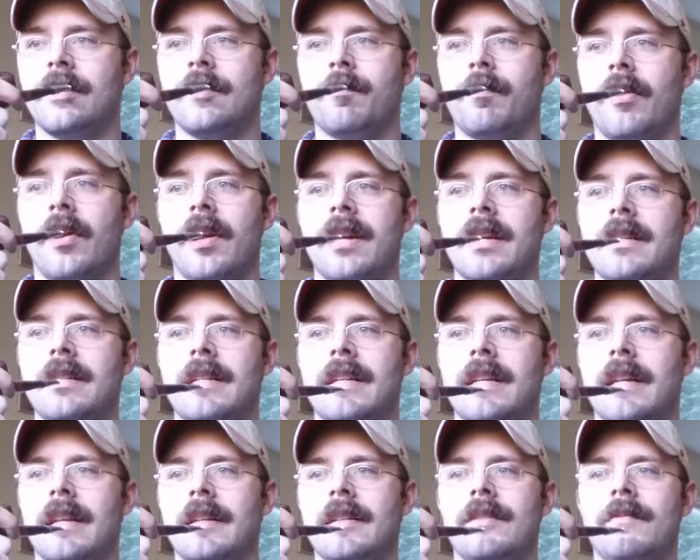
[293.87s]
It's pretty
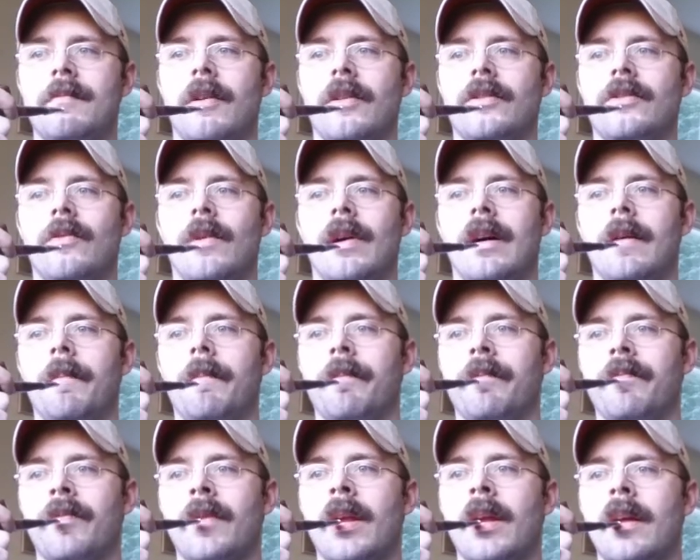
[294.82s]
easy and it smokes well.
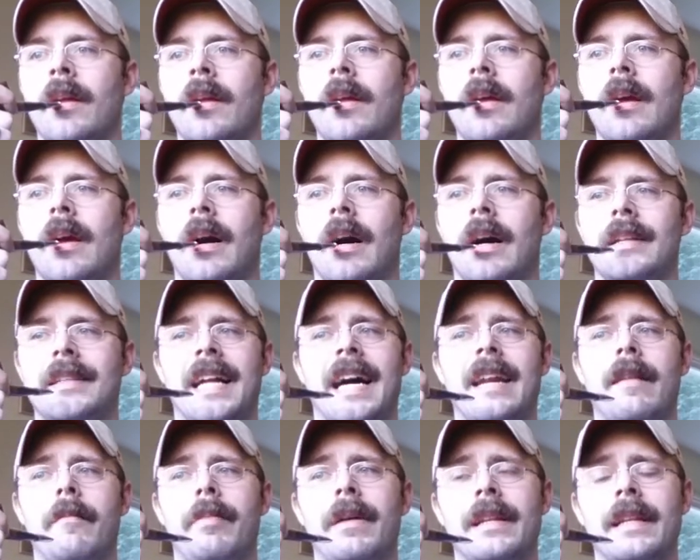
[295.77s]

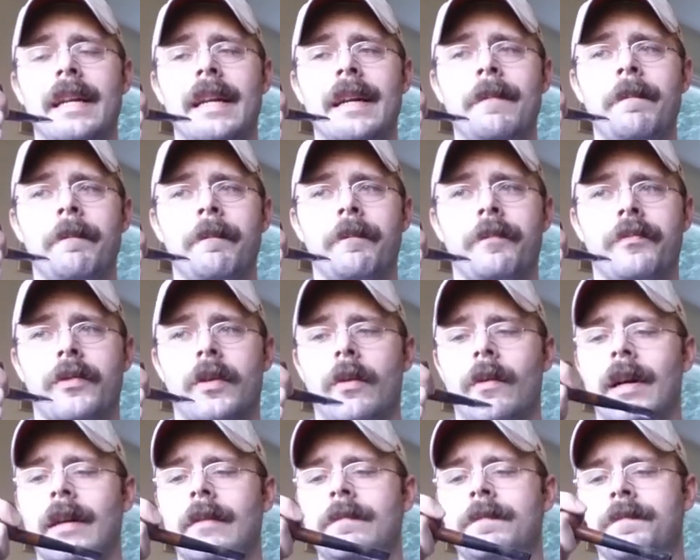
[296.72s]
Lightability,
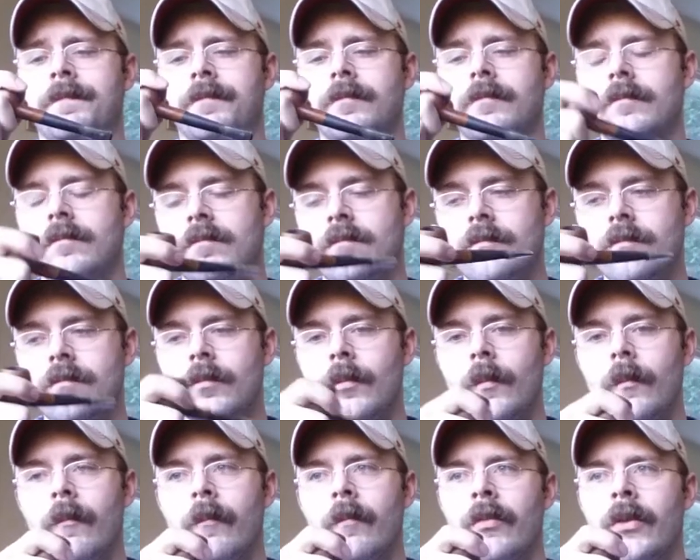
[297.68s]
well,
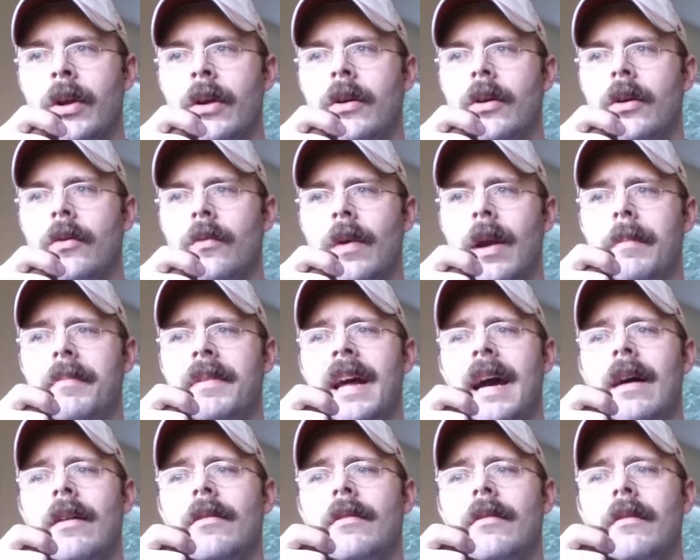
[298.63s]
rubbed
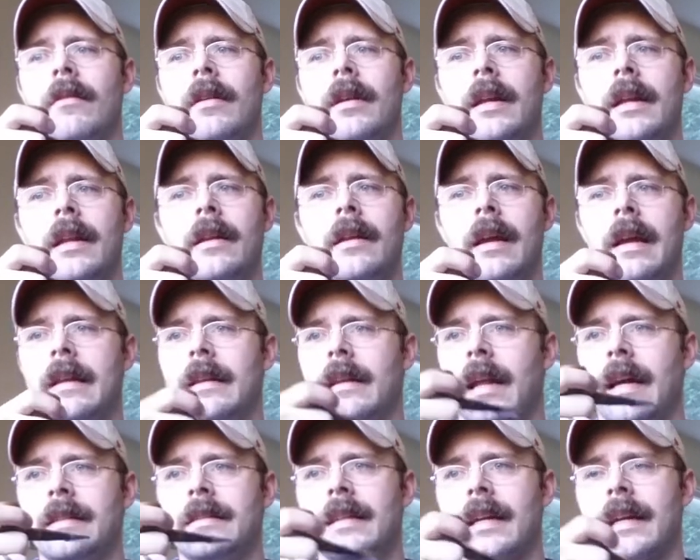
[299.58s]
out it
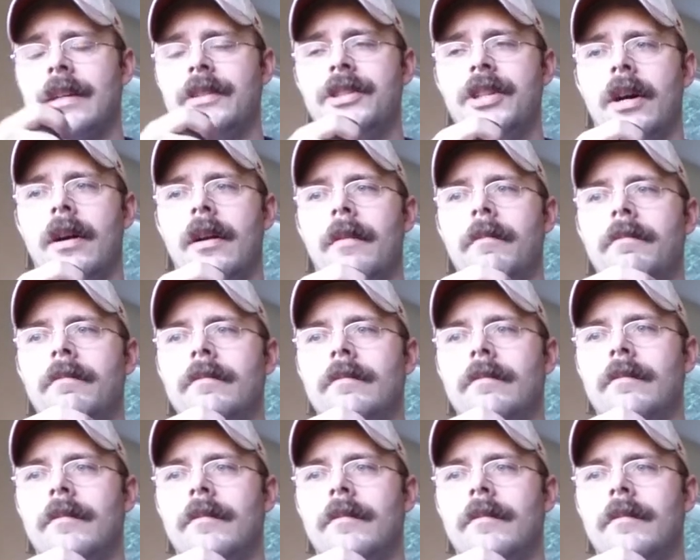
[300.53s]
lights like a charm.